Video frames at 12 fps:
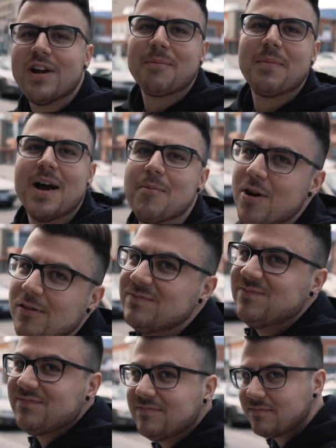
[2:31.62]
track mind, bro.
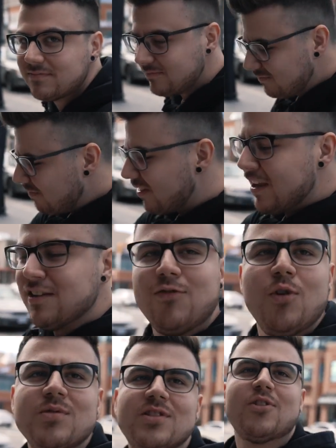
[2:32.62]

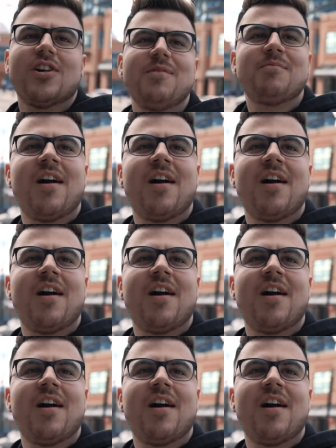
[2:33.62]
Food's so good.